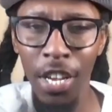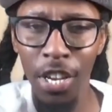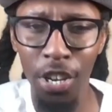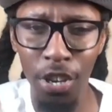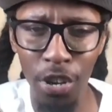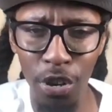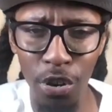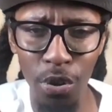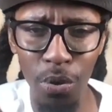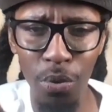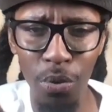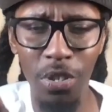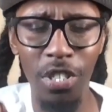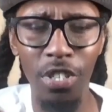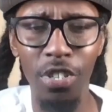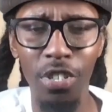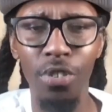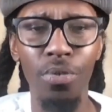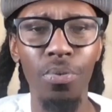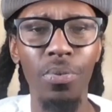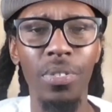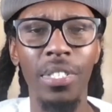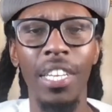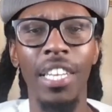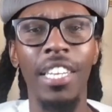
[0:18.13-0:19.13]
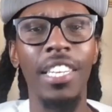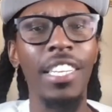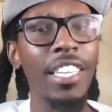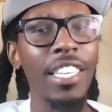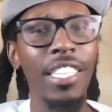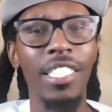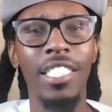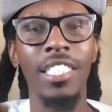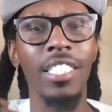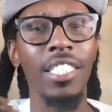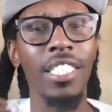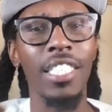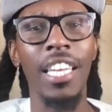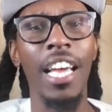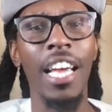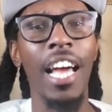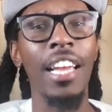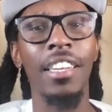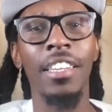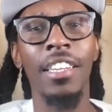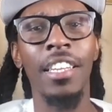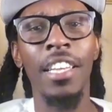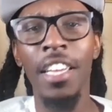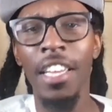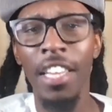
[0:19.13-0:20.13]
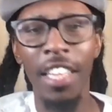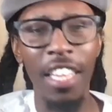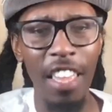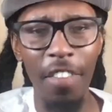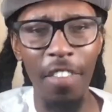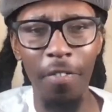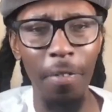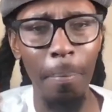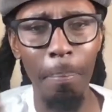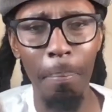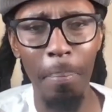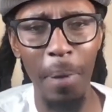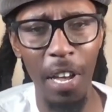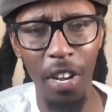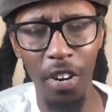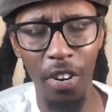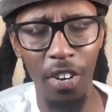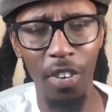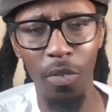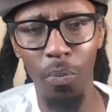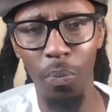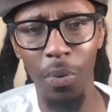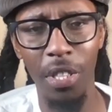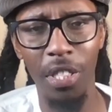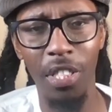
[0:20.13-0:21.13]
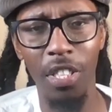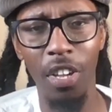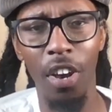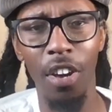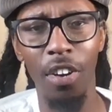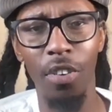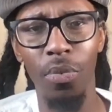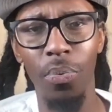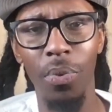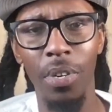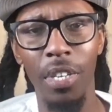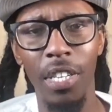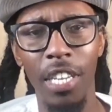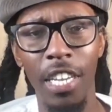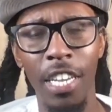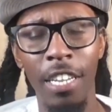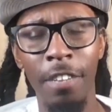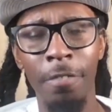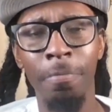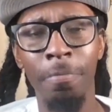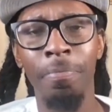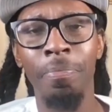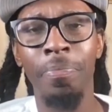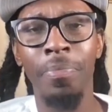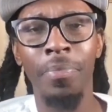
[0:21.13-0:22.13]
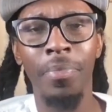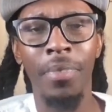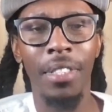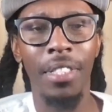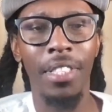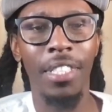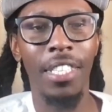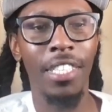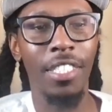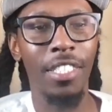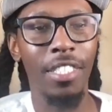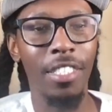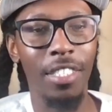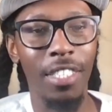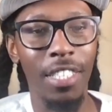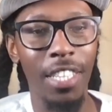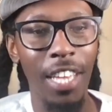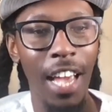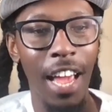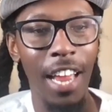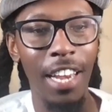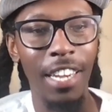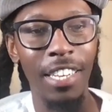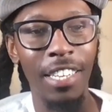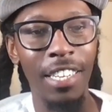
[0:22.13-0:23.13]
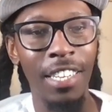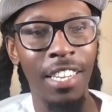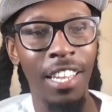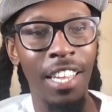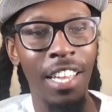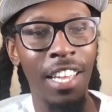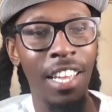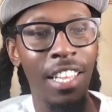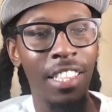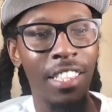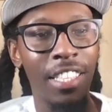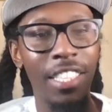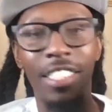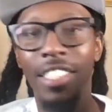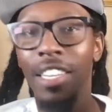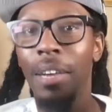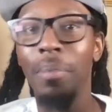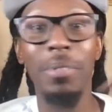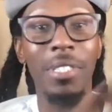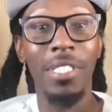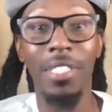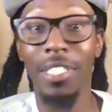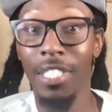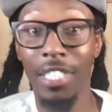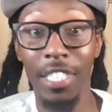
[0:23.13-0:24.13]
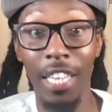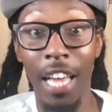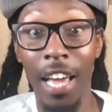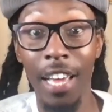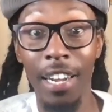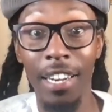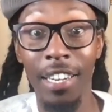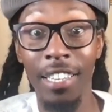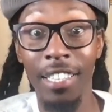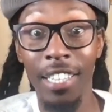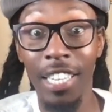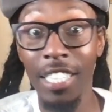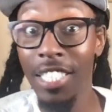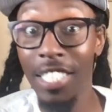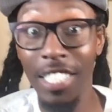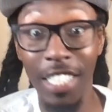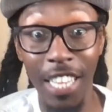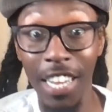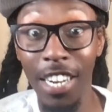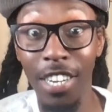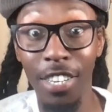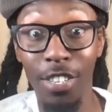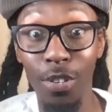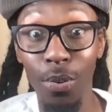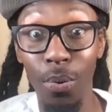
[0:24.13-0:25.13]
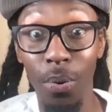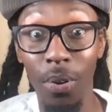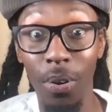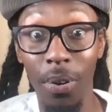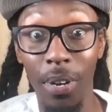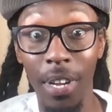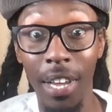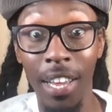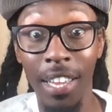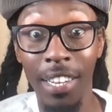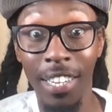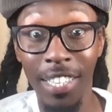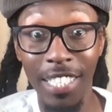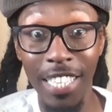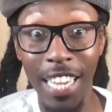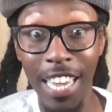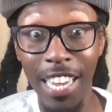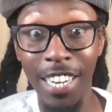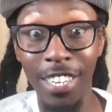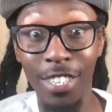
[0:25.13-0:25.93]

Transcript: huge news, and this has gotten even better than we thought it would get. This has gotten this. I'm just excited. Let's just get into it, okay? Let's get